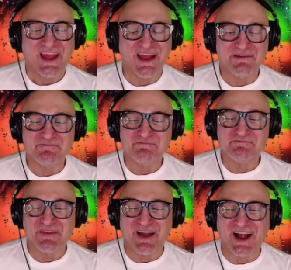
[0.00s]

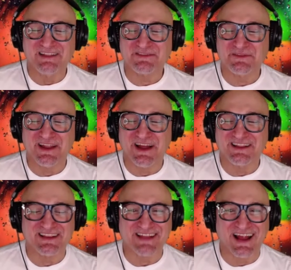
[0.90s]
Um, I just want to, I
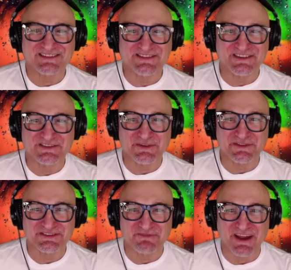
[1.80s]
guess, ask you this
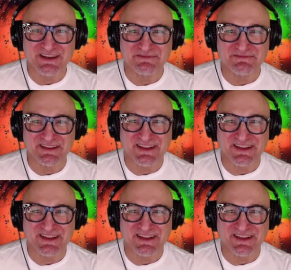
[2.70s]
question randomly.